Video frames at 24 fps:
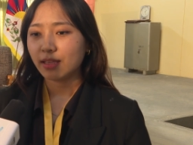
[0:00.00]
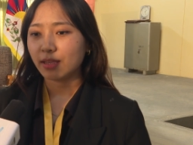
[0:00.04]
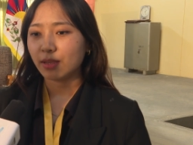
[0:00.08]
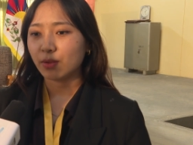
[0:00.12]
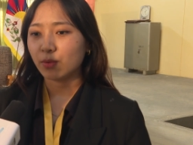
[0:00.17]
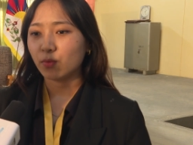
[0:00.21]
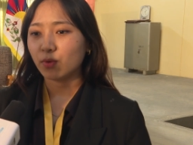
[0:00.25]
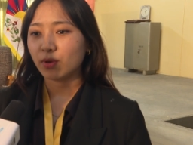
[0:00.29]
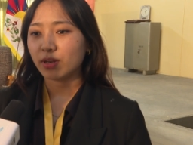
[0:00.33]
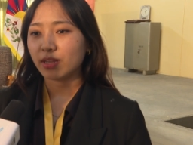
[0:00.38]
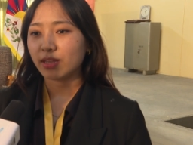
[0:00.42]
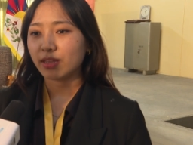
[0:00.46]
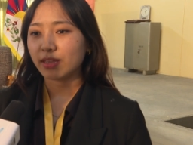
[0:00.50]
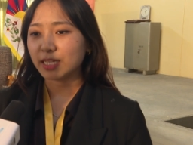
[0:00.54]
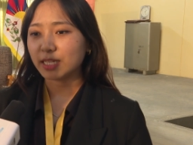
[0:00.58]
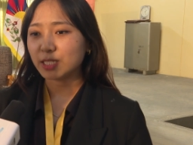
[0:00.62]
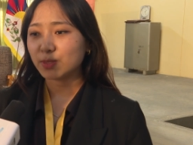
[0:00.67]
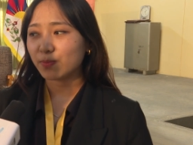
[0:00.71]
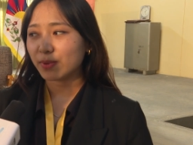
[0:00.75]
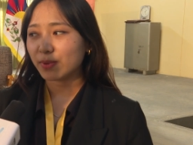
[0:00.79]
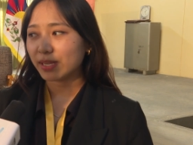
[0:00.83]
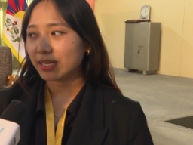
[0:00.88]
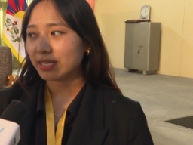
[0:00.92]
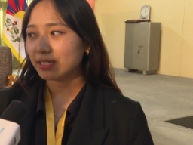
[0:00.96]
And what I
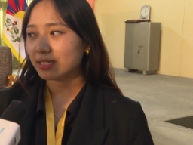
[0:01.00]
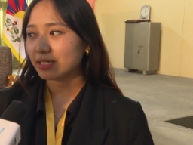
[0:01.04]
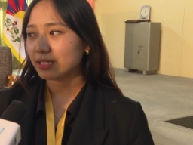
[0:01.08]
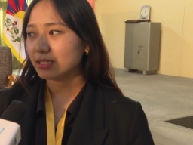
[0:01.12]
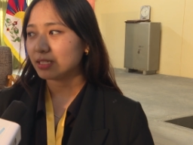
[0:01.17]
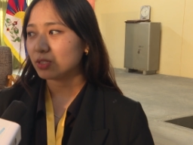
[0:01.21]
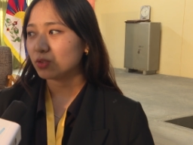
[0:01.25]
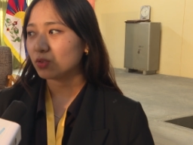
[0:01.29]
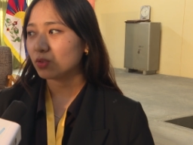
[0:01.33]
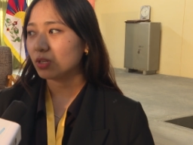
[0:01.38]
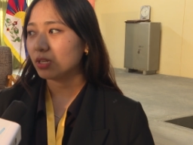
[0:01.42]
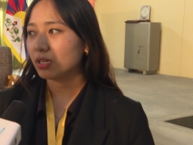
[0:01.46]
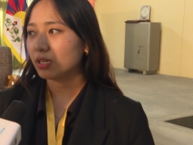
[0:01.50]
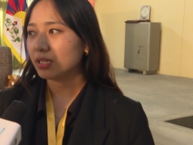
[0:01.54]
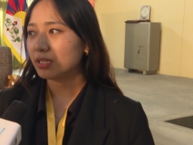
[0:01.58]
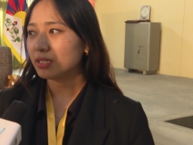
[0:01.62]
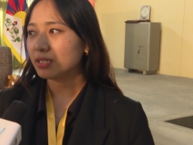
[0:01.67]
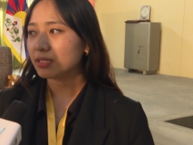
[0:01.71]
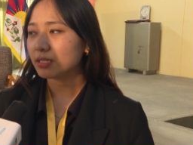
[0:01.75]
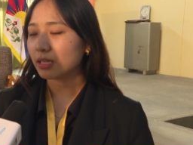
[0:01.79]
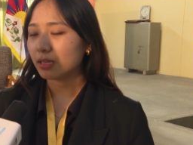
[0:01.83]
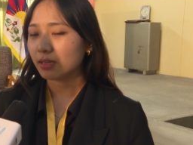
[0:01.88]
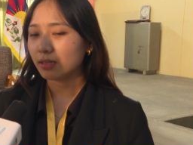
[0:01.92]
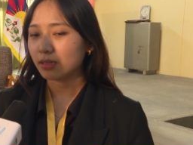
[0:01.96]
expect is to
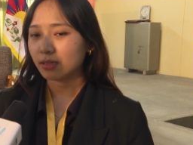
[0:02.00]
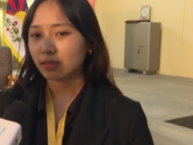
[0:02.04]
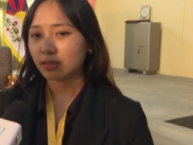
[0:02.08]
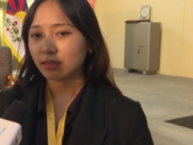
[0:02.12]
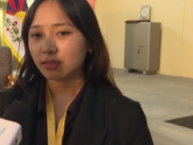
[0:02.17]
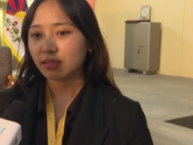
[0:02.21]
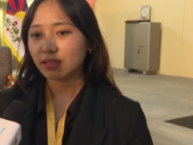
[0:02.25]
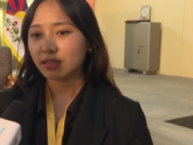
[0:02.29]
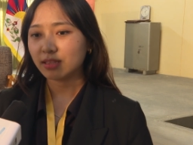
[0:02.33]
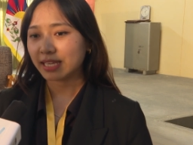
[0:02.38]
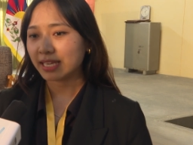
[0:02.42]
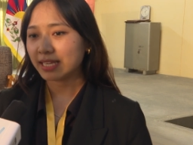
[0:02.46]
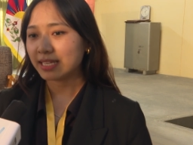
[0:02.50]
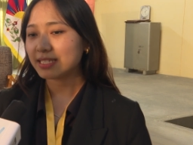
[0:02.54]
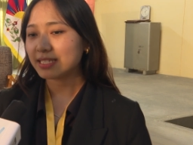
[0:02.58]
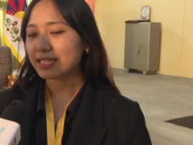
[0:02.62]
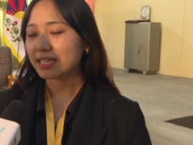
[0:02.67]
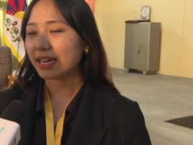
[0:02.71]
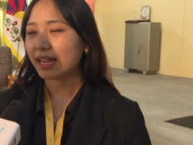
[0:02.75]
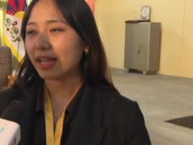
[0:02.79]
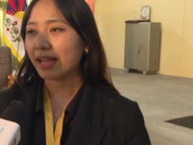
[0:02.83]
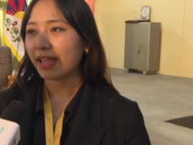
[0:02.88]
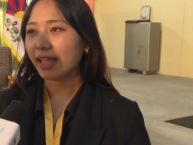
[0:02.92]
learn things that